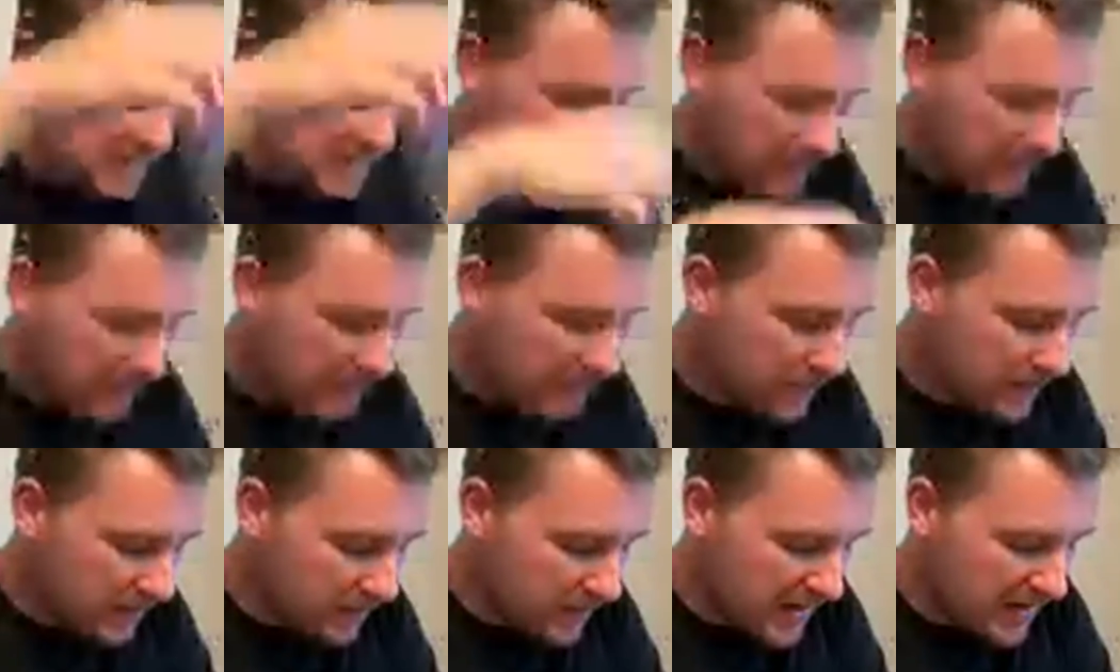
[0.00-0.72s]
Some of
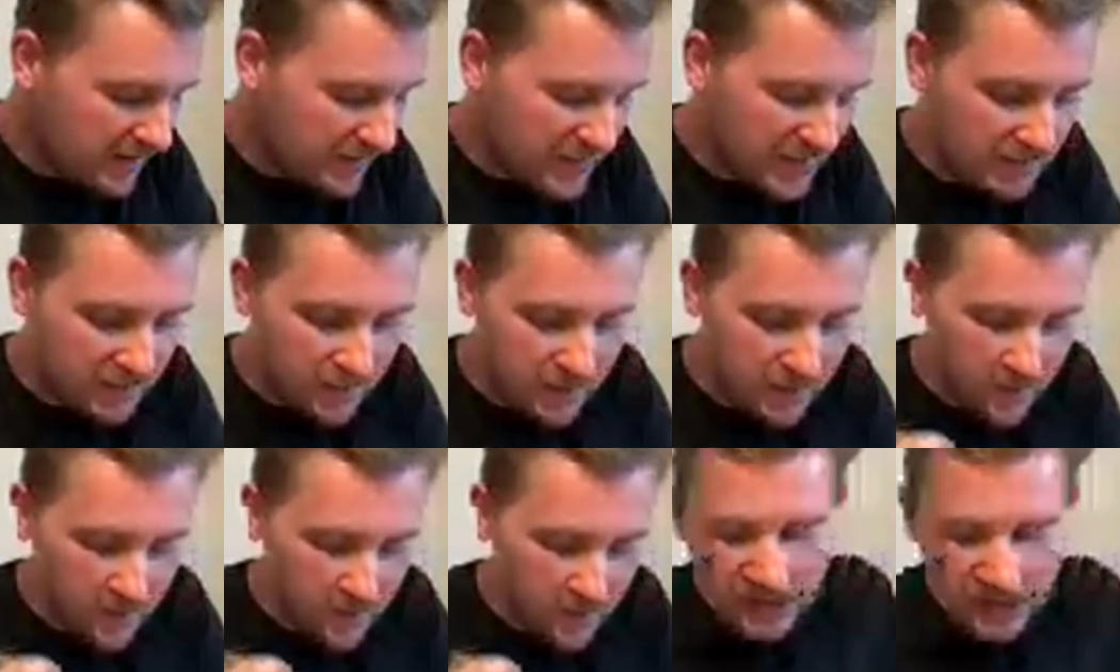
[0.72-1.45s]
you, there may have been
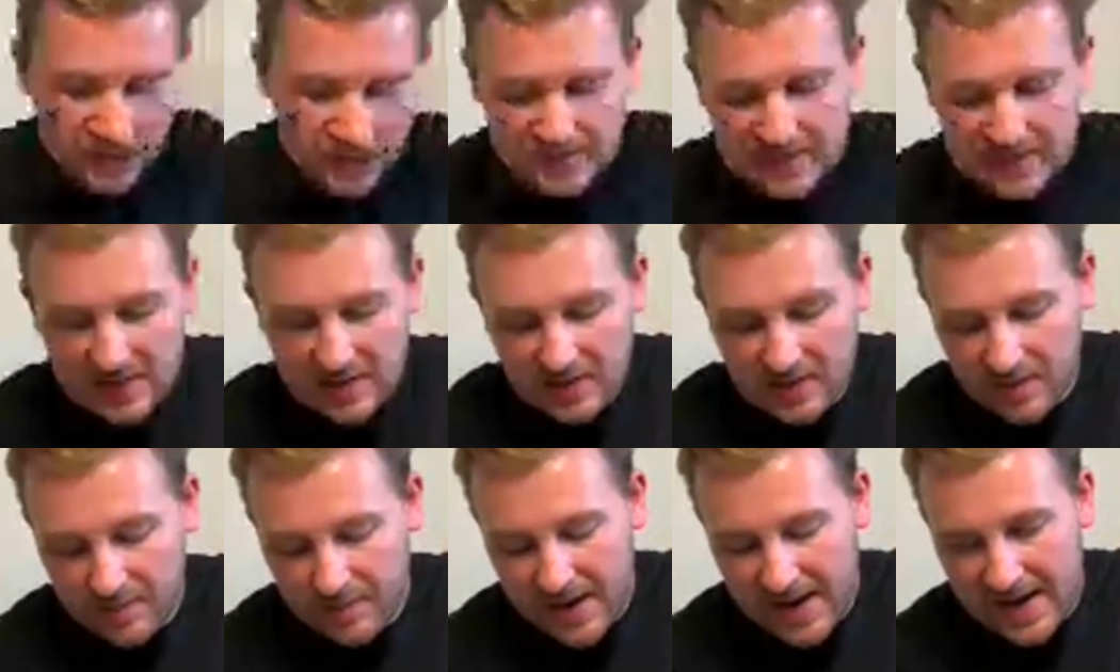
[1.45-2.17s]
burdens here
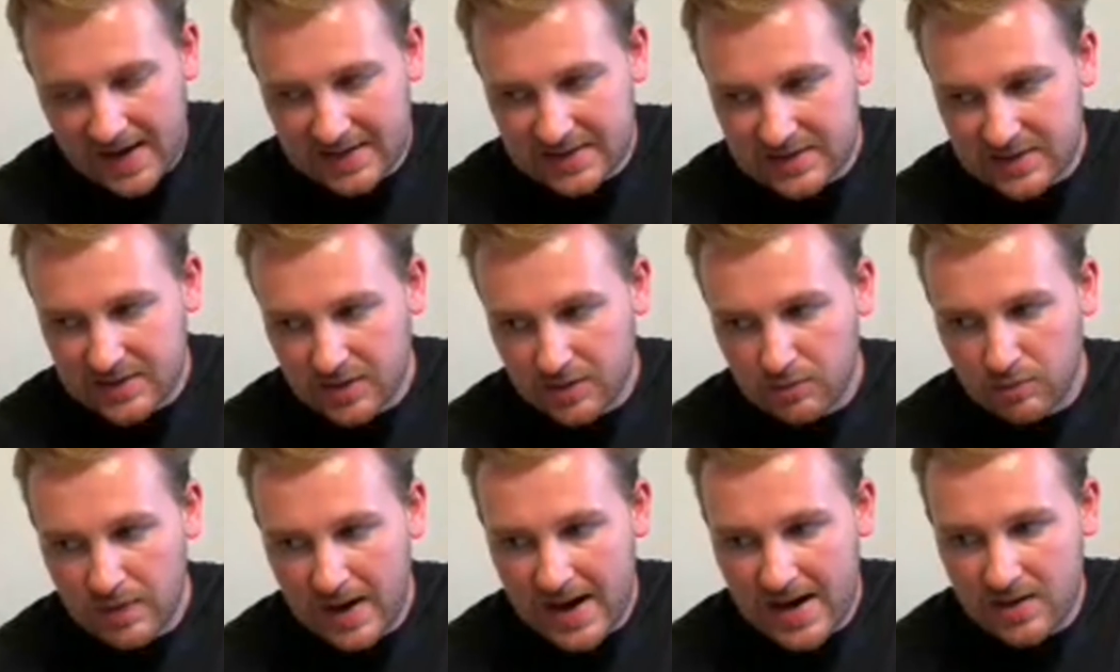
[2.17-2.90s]
in the past
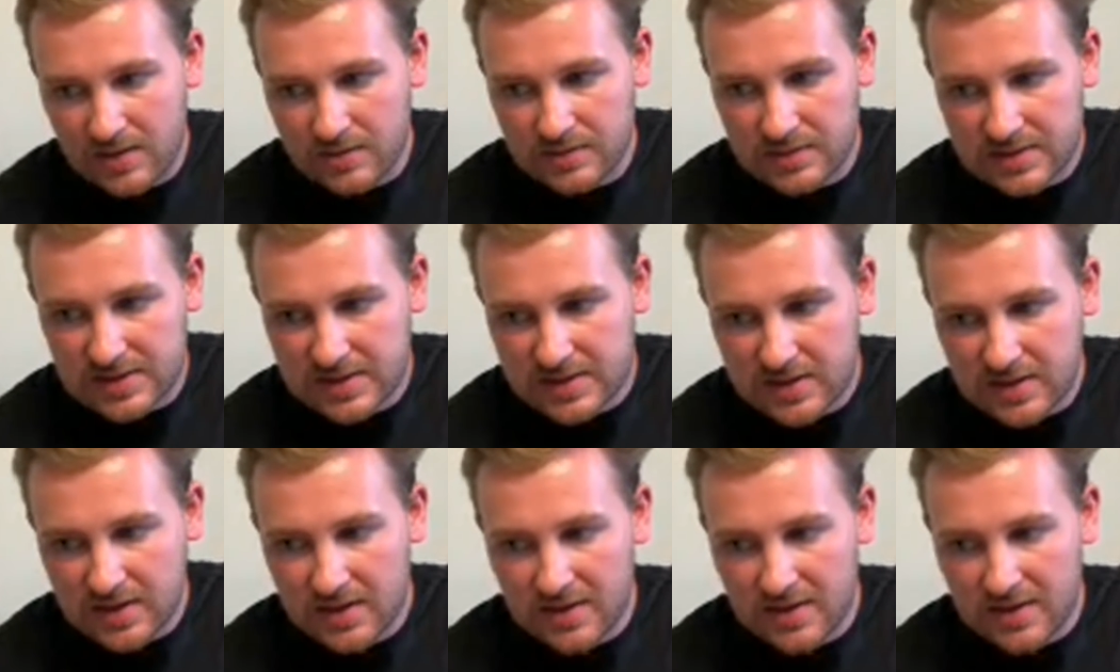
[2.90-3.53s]
around